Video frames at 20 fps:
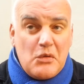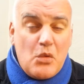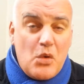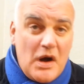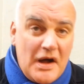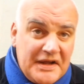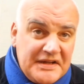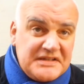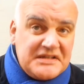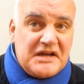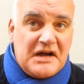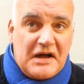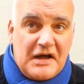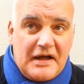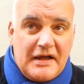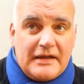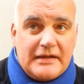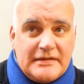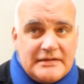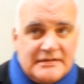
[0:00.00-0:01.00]
a wine
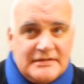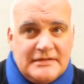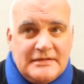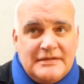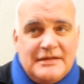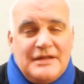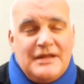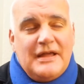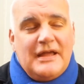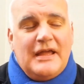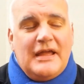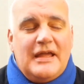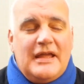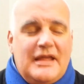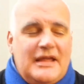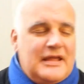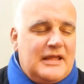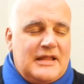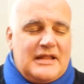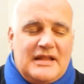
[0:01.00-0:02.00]
guy,
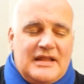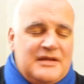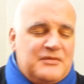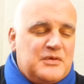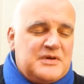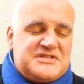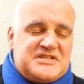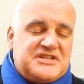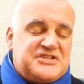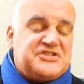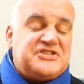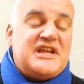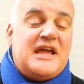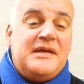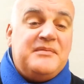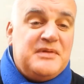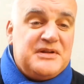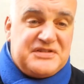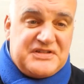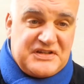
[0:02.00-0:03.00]
it was a
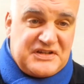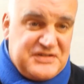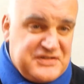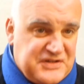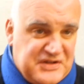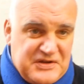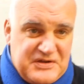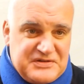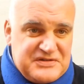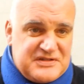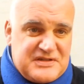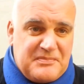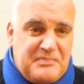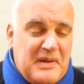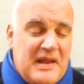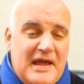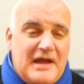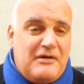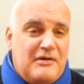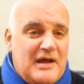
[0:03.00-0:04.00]
shameless excuse to
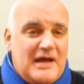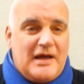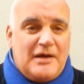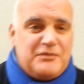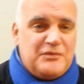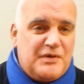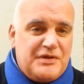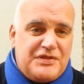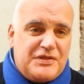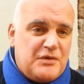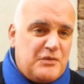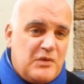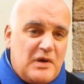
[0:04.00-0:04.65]
play around with the